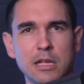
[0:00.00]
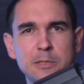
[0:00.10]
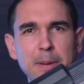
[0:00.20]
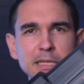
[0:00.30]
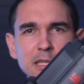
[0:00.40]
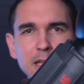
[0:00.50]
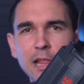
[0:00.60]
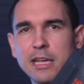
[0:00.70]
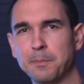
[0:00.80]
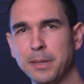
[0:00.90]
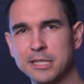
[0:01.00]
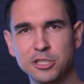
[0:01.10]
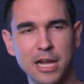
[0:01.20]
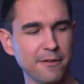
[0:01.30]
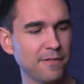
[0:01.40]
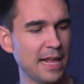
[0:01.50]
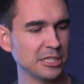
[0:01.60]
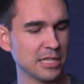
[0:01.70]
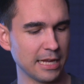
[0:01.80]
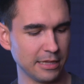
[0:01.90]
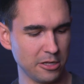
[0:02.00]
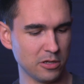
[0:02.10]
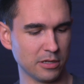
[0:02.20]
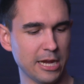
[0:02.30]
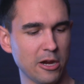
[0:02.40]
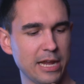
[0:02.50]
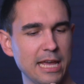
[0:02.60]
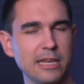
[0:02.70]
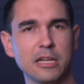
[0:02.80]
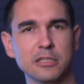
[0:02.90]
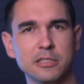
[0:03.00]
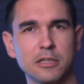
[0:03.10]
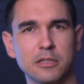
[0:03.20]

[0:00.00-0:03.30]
it's basically like a big giant flashlight that you can carry handheld.